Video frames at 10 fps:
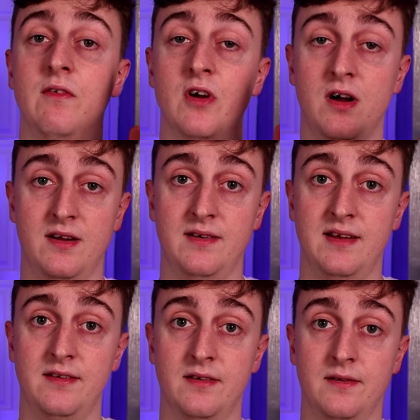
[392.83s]
we've got our
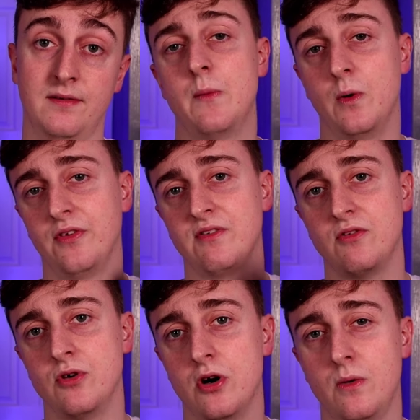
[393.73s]
data, and we want to have a
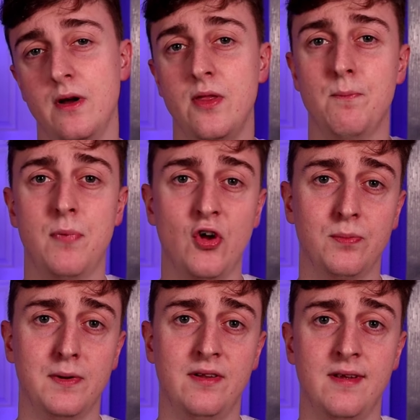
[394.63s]
row at the
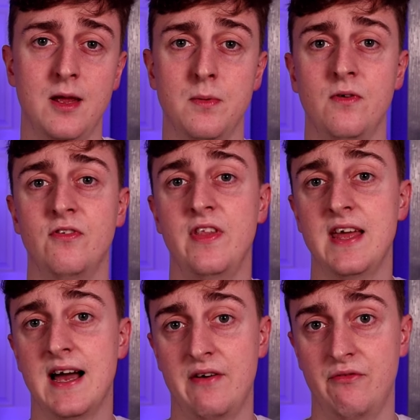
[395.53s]
bottom of the table for
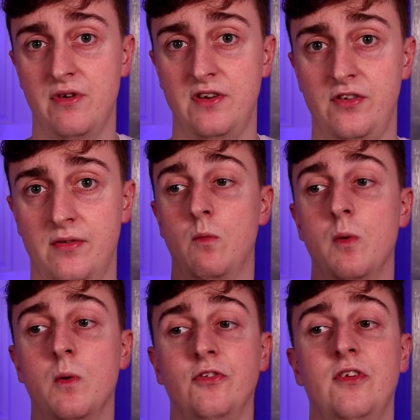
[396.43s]
the average. And
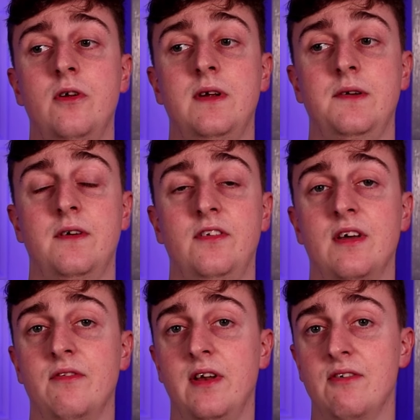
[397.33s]
what we want to do here is
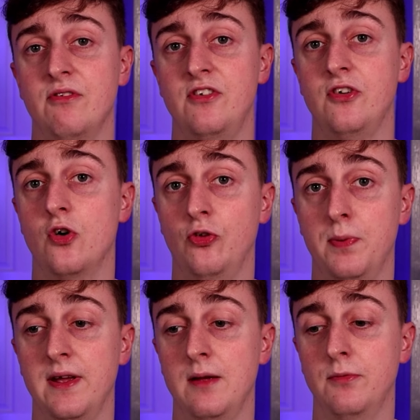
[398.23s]
have an average goals
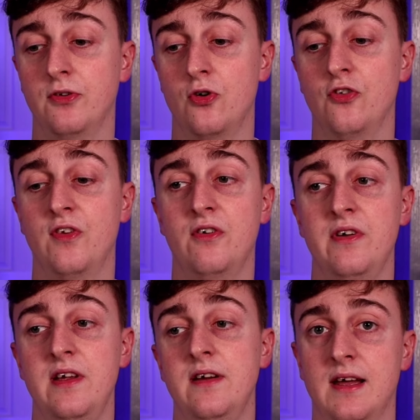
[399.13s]
per game scored for the
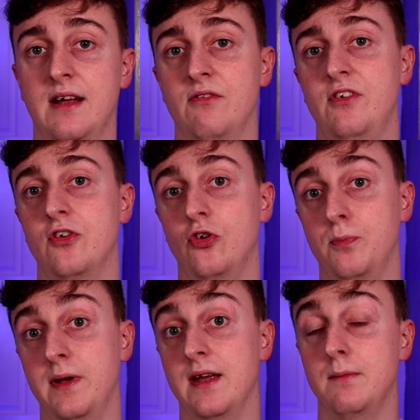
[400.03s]
league, an average goals
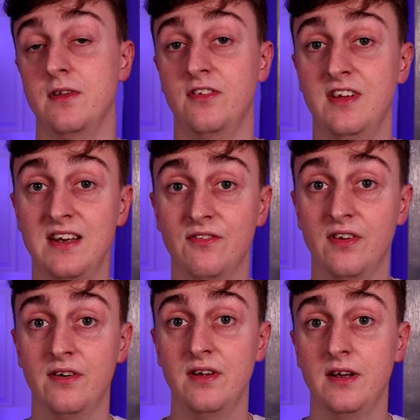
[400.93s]
per game conceded
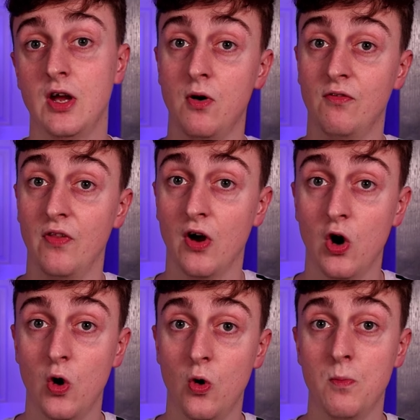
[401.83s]
for the league, both for the
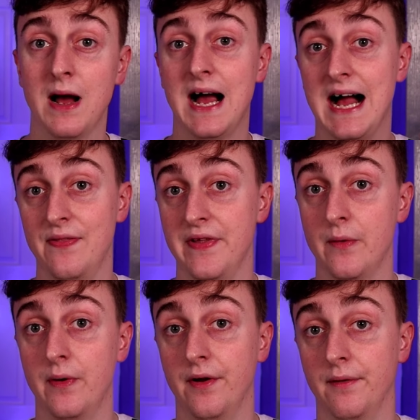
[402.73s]
home and the
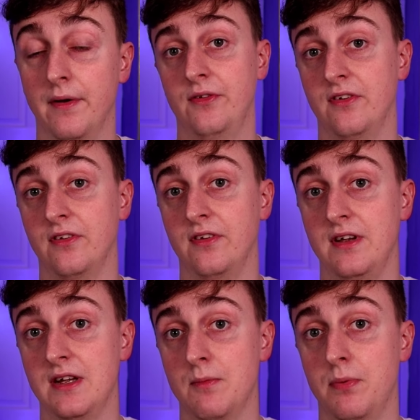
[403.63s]
away. So as you can
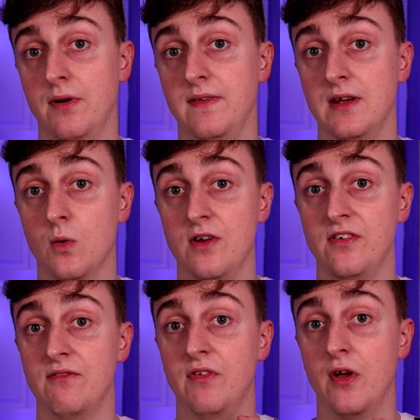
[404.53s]
see, I'm putting the
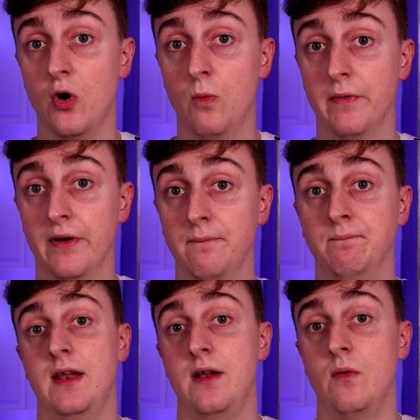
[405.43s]
equation in for the home there,
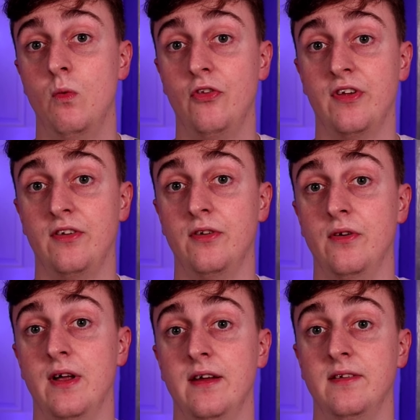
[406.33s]
and then once that's
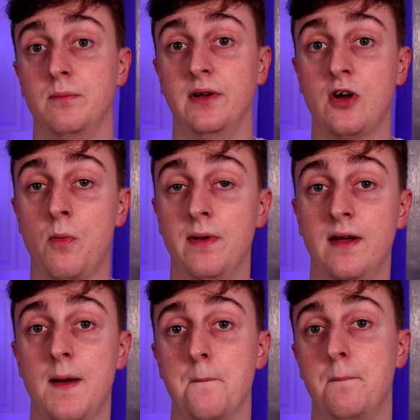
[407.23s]
done, I simply copy
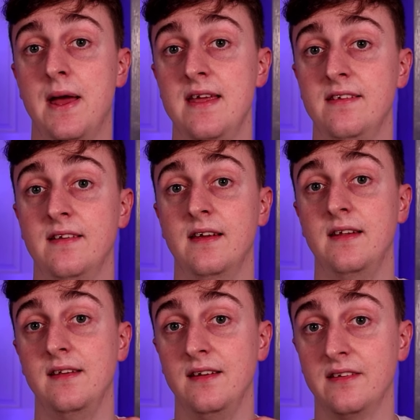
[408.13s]
it and paste it
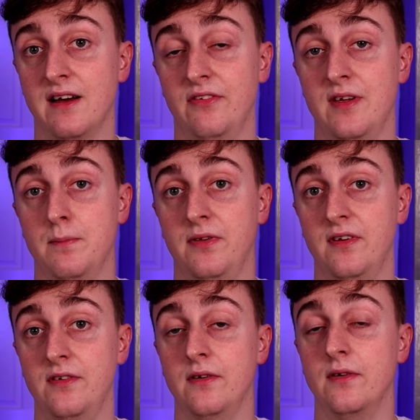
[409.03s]
in the exact same
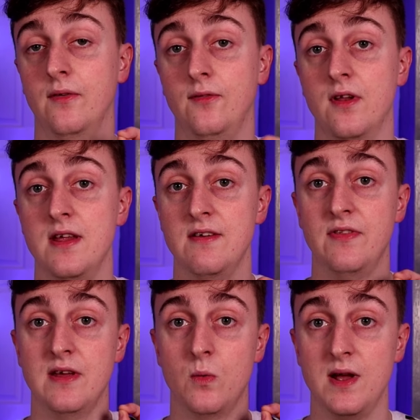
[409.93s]
position underneath
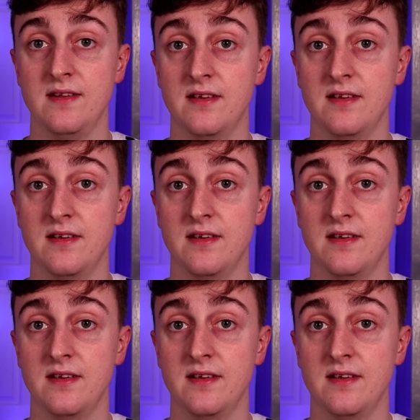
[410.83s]
the away